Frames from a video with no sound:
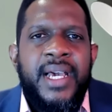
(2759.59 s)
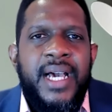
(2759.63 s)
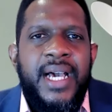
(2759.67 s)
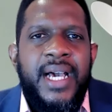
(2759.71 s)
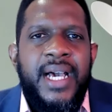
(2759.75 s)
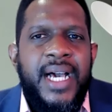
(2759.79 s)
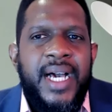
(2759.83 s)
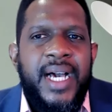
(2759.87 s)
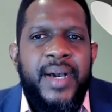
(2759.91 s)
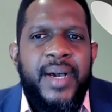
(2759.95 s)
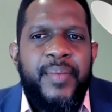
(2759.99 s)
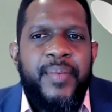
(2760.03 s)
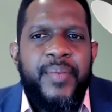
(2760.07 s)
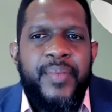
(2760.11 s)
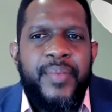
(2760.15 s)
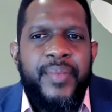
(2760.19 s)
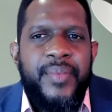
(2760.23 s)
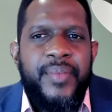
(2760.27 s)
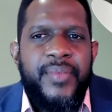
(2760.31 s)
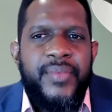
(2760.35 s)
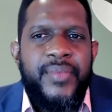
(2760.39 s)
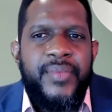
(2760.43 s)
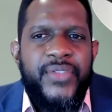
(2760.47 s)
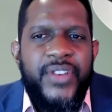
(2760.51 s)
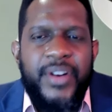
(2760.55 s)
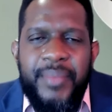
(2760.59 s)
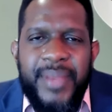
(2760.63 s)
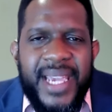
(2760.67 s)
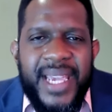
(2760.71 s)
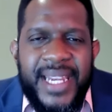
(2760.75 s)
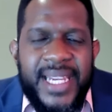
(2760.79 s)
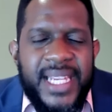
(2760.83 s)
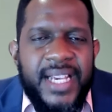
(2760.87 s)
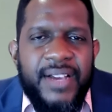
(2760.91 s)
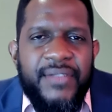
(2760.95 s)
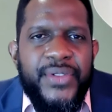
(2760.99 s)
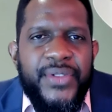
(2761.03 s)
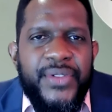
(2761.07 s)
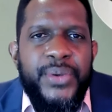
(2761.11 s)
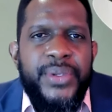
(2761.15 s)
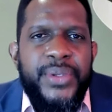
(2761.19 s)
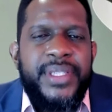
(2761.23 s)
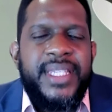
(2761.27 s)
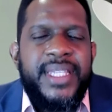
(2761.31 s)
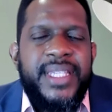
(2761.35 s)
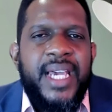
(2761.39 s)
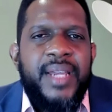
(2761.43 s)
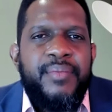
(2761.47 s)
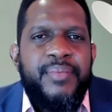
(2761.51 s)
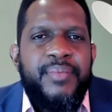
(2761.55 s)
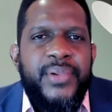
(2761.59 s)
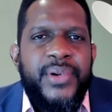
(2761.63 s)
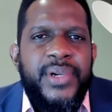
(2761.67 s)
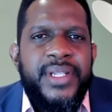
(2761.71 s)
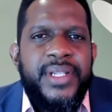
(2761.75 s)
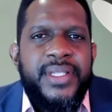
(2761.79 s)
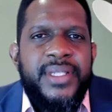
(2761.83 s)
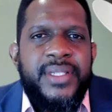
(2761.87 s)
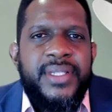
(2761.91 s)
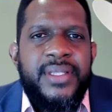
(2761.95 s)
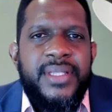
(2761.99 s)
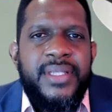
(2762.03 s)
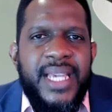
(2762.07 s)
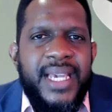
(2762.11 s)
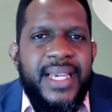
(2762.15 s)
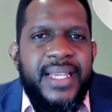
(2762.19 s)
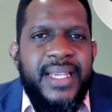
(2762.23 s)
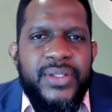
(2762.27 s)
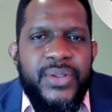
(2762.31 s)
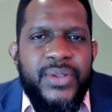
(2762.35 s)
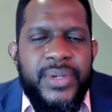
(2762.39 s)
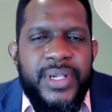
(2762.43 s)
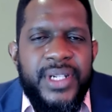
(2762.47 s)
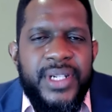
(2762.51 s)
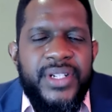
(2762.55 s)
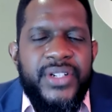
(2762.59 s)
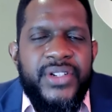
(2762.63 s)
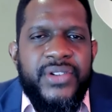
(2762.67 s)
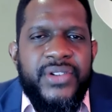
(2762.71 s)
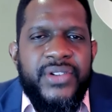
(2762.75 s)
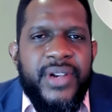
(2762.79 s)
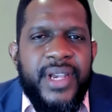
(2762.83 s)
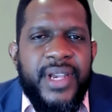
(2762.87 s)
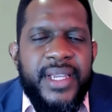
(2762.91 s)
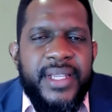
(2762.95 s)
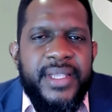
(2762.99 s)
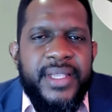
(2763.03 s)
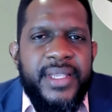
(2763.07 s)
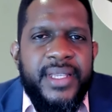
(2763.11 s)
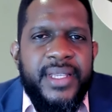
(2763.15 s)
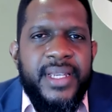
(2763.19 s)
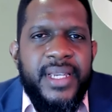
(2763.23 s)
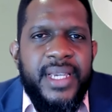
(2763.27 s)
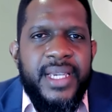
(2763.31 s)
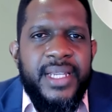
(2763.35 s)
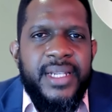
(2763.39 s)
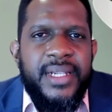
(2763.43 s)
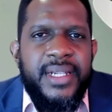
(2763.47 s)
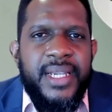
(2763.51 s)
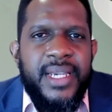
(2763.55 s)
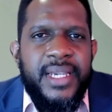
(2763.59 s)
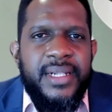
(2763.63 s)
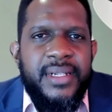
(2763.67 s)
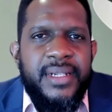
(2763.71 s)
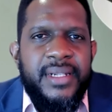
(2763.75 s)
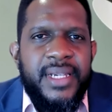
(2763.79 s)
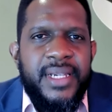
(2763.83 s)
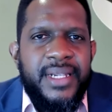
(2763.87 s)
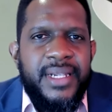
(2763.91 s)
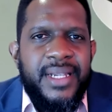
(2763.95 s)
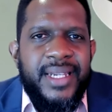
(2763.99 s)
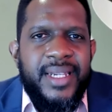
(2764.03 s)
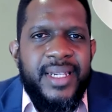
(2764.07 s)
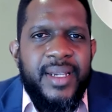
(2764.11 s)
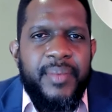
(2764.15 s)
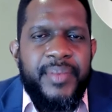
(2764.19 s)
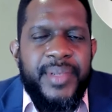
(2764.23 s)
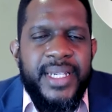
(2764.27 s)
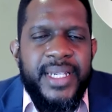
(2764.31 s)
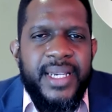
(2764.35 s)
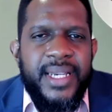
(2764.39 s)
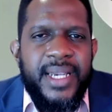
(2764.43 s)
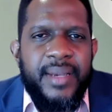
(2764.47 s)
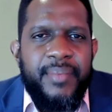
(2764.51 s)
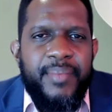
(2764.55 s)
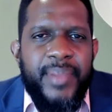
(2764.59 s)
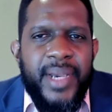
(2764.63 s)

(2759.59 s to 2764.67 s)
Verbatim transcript: Um, from any of those standpoints, there is only strength in, in, in adopting a